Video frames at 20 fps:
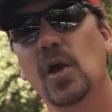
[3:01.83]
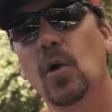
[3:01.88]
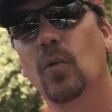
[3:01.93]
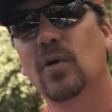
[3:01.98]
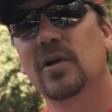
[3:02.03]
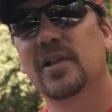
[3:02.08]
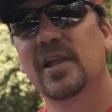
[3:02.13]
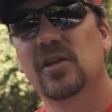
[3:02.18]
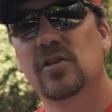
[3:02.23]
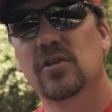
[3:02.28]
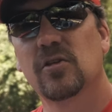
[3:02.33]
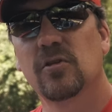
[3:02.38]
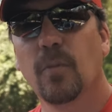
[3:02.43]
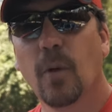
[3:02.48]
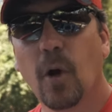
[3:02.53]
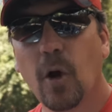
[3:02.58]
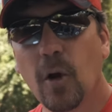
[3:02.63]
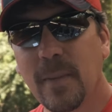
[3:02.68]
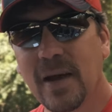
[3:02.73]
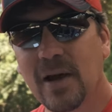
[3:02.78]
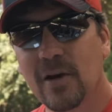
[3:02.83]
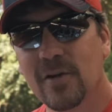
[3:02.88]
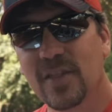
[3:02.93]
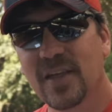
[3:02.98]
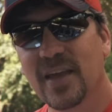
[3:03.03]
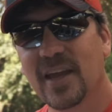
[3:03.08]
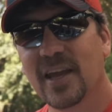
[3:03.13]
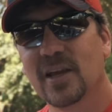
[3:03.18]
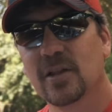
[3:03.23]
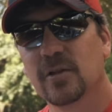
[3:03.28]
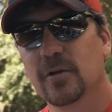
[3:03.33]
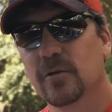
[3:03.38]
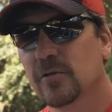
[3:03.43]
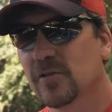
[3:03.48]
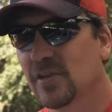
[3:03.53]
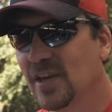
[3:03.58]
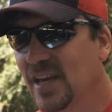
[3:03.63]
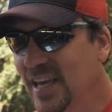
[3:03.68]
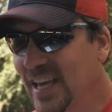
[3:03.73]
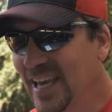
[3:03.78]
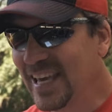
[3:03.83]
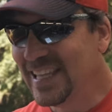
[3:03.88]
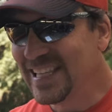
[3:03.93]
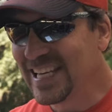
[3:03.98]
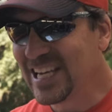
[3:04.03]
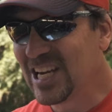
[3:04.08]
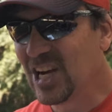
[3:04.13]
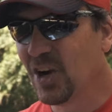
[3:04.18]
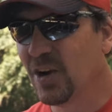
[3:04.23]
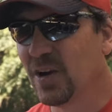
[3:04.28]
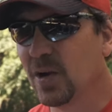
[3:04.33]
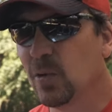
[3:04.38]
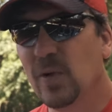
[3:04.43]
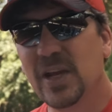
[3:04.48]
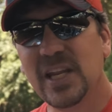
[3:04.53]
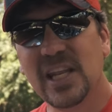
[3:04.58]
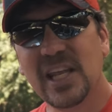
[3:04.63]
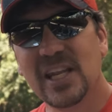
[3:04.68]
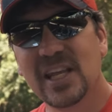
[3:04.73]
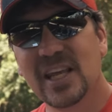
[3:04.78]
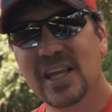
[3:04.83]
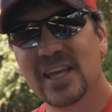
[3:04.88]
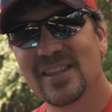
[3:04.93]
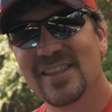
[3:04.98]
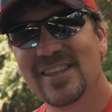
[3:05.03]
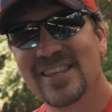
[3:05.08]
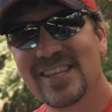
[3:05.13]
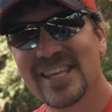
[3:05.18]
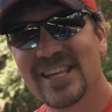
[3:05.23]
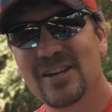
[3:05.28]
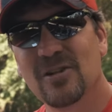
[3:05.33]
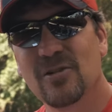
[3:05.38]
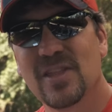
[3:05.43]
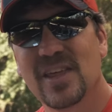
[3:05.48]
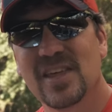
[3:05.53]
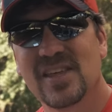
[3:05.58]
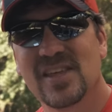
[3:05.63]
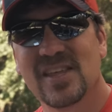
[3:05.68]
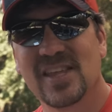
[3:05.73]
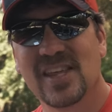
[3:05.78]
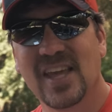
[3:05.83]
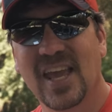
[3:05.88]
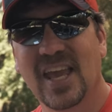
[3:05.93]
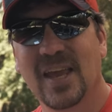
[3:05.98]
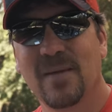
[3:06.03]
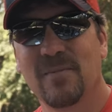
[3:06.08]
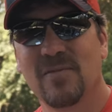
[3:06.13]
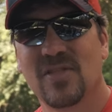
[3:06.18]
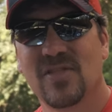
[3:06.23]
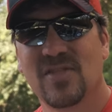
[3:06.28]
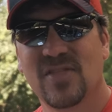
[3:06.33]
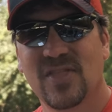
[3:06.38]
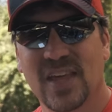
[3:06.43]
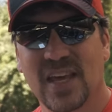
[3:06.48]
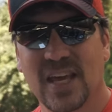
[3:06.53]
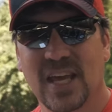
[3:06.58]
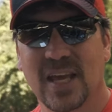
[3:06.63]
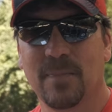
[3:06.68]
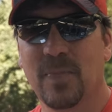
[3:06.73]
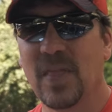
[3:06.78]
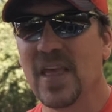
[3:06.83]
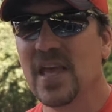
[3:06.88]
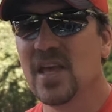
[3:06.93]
Well, as smallmouth anglers and the current, we need to consider the same thing.